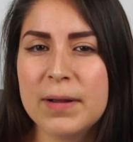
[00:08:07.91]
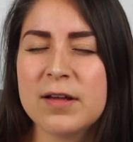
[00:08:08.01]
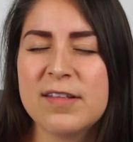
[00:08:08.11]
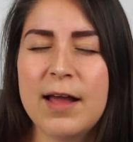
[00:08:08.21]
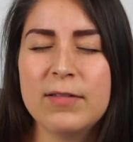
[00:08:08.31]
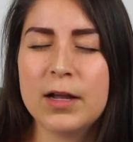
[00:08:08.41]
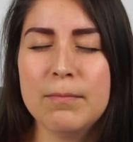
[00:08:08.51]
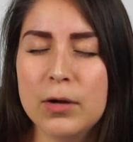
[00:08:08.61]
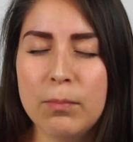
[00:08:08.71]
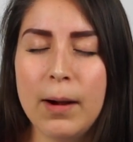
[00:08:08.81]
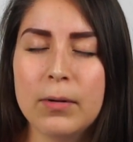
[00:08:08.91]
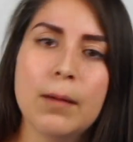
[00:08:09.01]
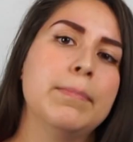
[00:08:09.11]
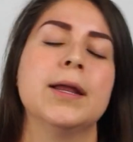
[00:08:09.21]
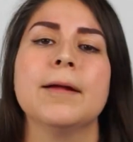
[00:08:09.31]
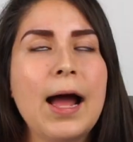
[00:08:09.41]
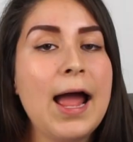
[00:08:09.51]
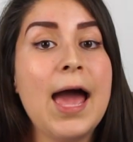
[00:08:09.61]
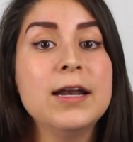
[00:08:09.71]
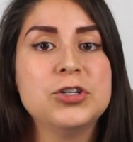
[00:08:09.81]
Because they have like a meal prep company. I
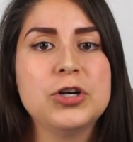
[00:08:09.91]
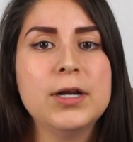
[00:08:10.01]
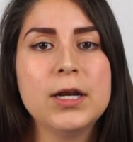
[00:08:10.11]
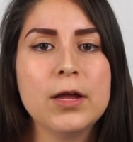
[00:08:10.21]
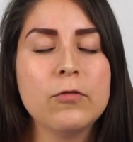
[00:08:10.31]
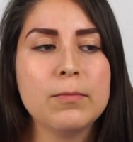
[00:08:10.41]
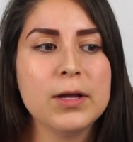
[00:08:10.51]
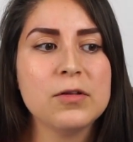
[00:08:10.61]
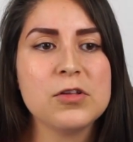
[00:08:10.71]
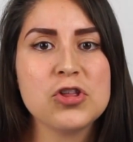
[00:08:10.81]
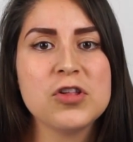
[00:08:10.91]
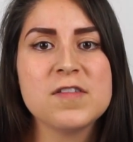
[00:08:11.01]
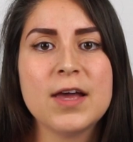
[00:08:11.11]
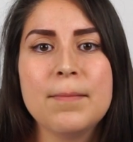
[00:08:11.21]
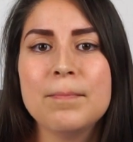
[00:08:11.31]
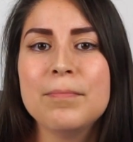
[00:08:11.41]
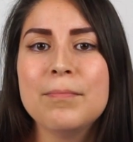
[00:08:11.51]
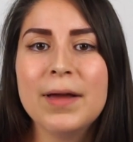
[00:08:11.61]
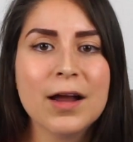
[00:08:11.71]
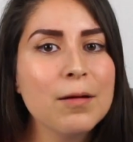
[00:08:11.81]
hadn't tried any of our meals and she said,
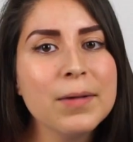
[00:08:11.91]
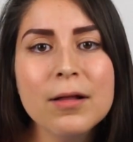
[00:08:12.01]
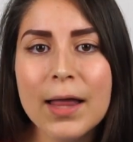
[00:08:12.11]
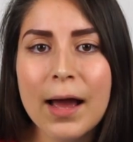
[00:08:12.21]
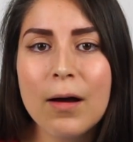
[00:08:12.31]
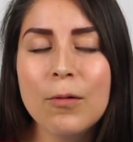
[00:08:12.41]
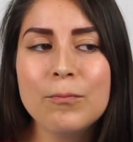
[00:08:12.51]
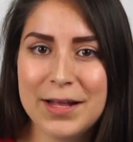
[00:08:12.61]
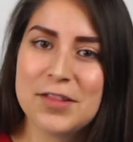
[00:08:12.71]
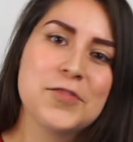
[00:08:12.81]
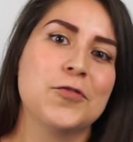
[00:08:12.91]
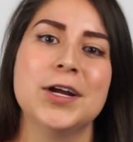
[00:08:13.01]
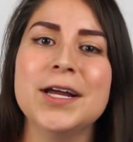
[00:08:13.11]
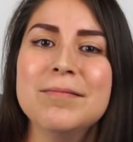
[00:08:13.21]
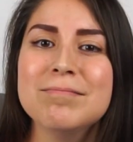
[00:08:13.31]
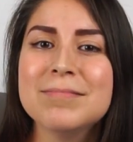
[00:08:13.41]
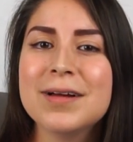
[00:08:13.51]
pick a meal out. It's free.